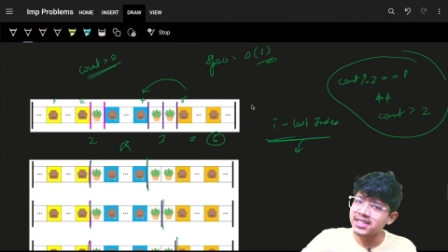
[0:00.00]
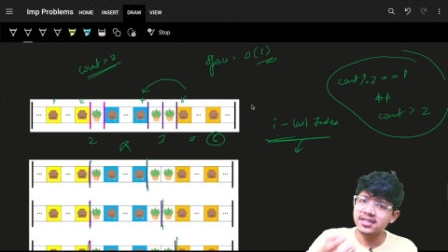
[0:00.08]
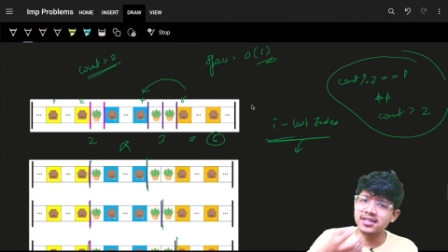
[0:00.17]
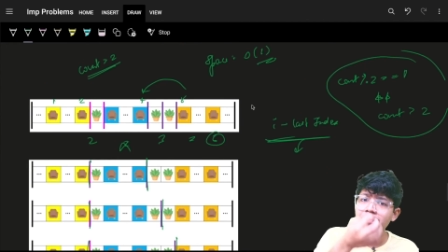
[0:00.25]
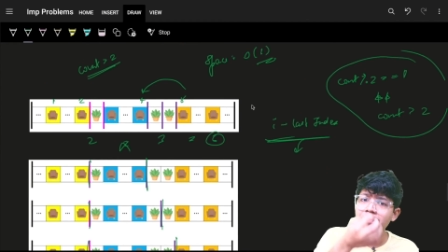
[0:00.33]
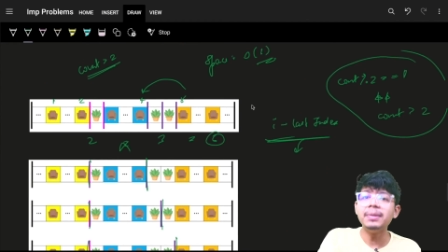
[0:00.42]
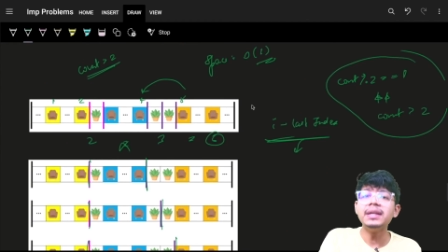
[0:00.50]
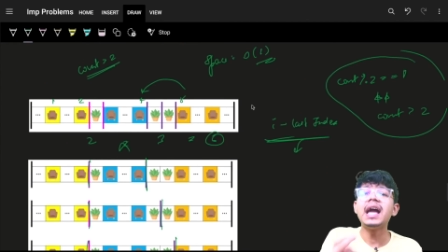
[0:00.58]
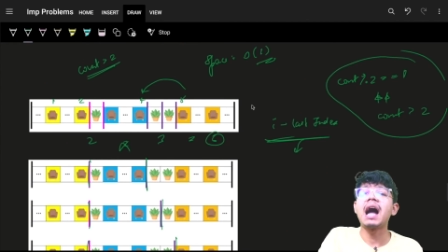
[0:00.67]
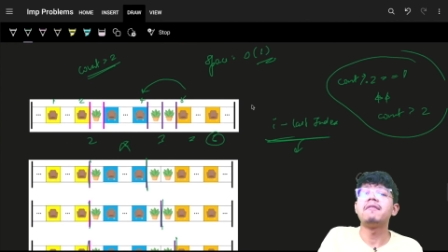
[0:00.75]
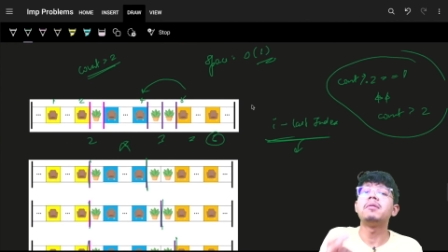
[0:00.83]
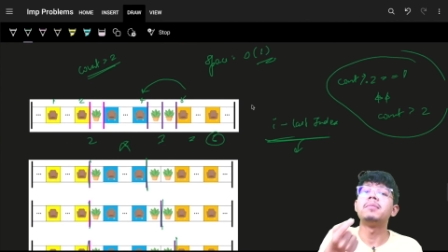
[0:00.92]
just simply
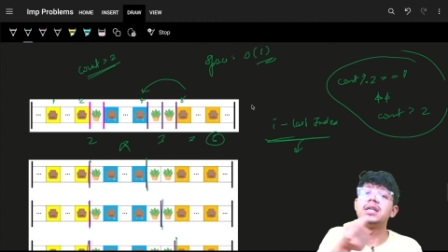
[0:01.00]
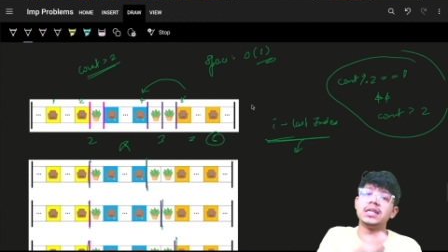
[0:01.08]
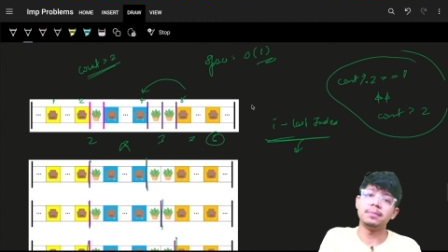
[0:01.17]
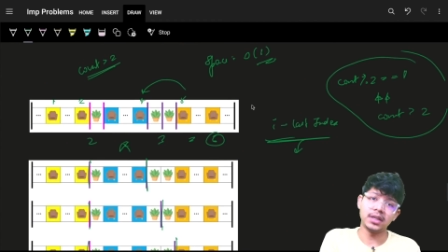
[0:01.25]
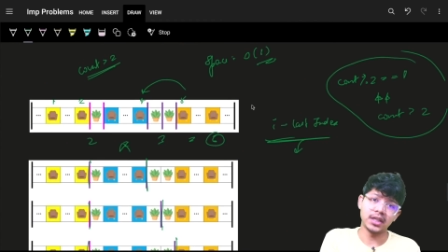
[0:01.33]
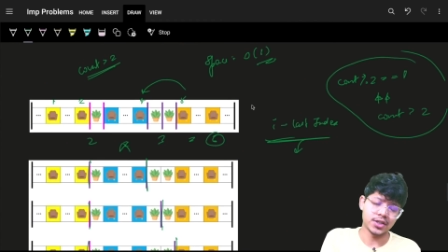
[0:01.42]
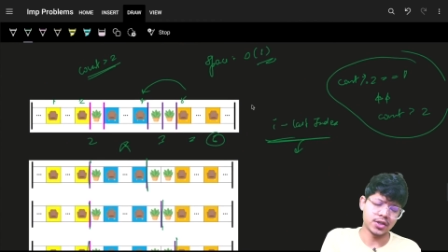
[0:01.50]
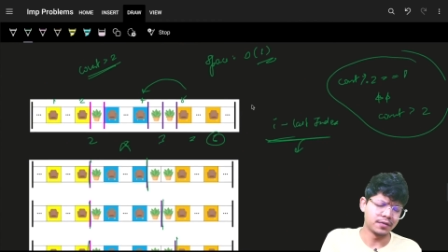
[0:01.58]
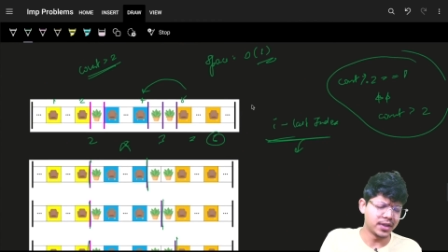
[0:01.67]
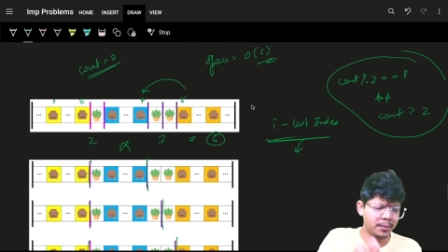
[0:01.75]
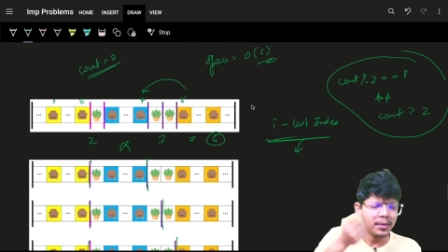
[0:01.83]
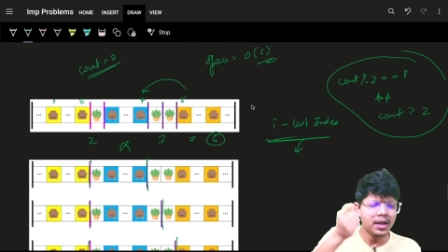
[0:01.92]
have a multiplication
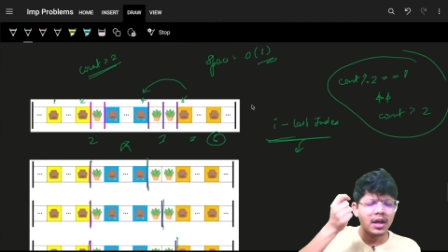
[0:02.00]
of them.